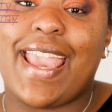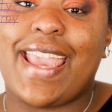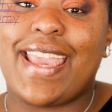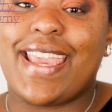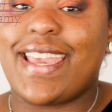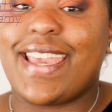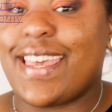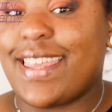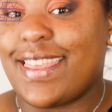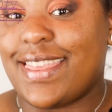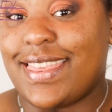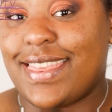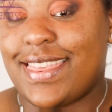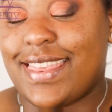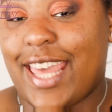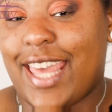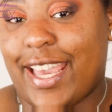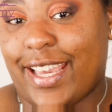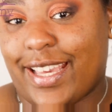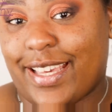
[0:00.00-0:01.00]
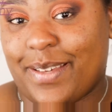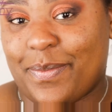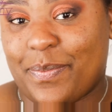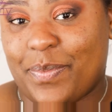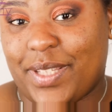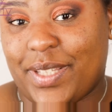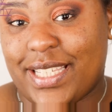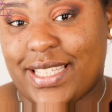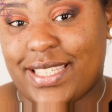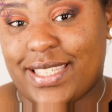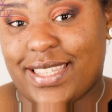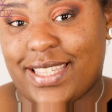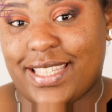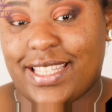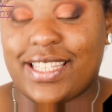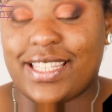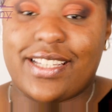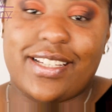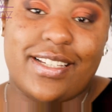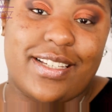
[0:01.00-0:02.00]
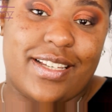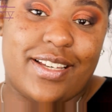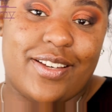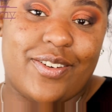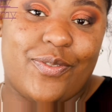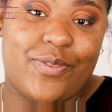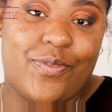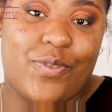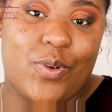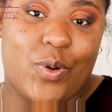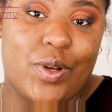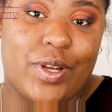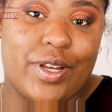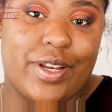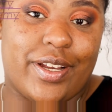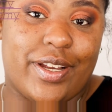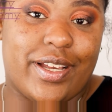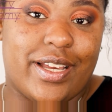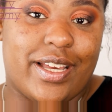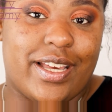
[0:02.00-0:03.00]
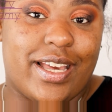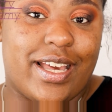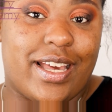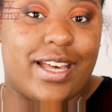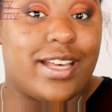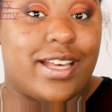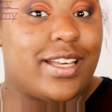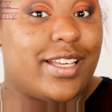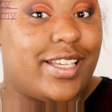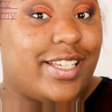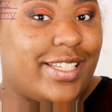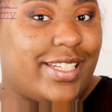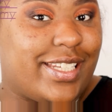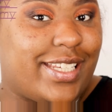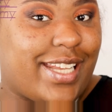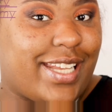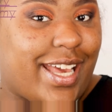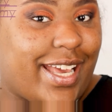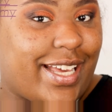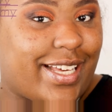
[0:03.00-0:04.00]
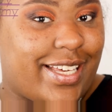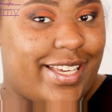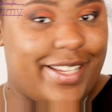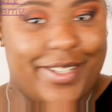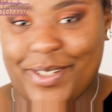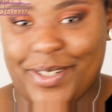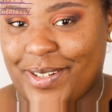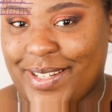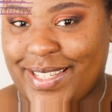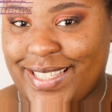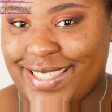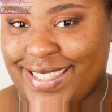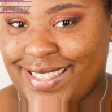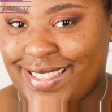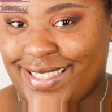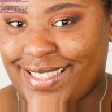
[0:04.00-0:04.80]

And that completes the look for a hooded eye cut crease.